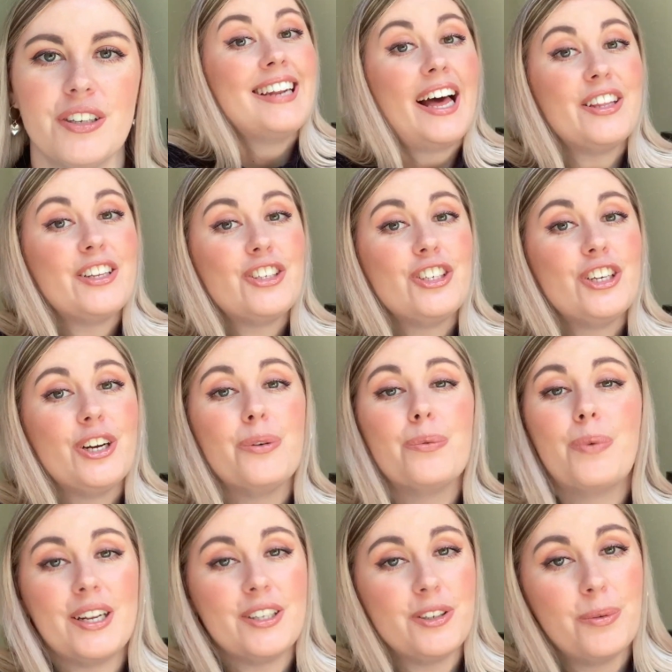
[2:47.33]
Now that you know
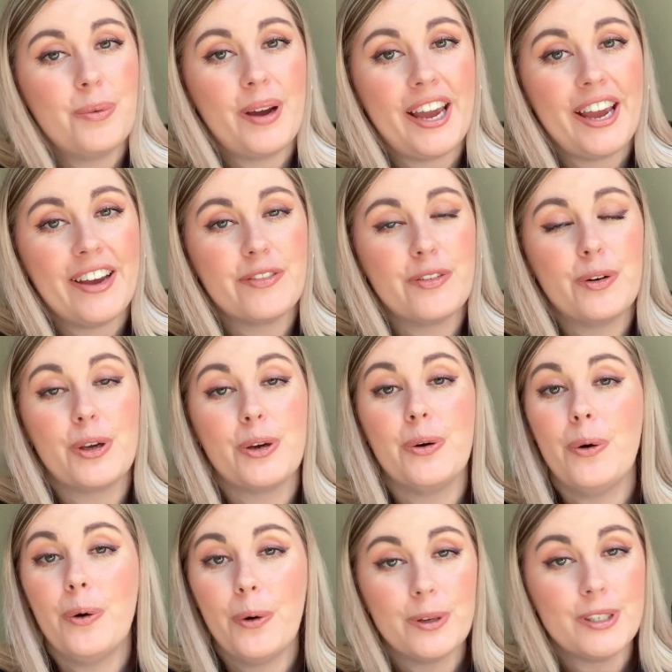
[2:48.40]
what to wear for
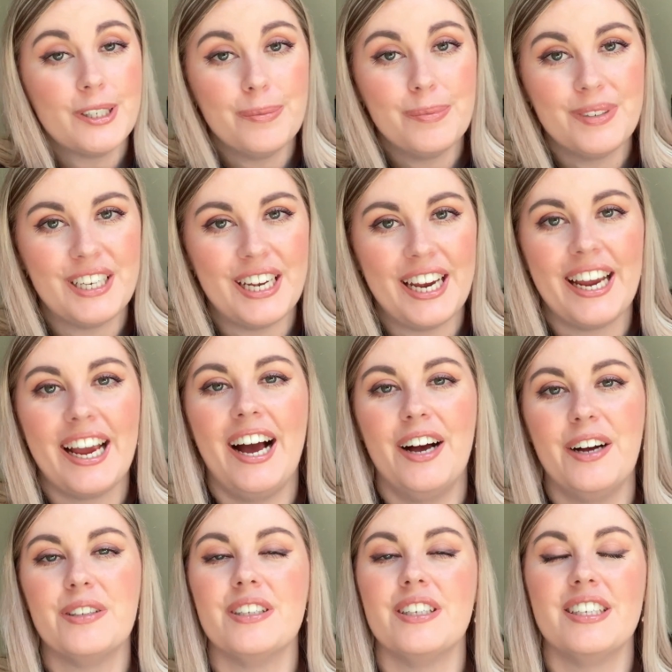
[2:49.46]
your autumn day
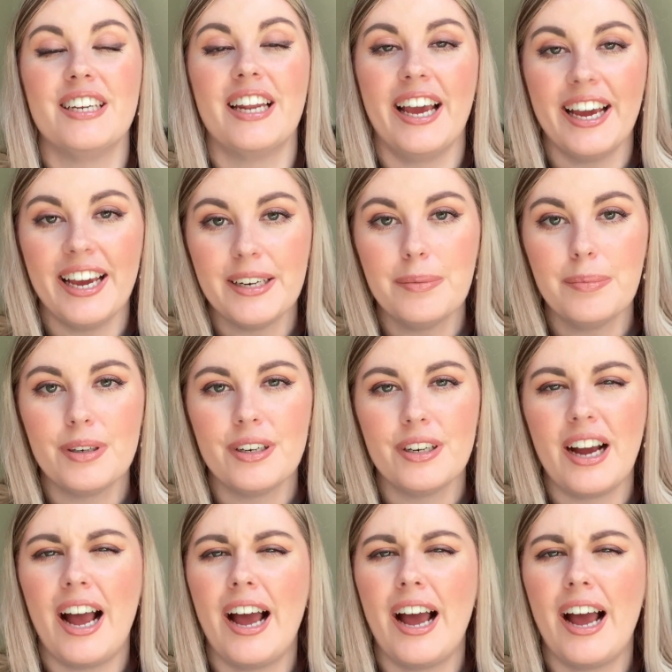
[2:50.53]
out in Edinburgh,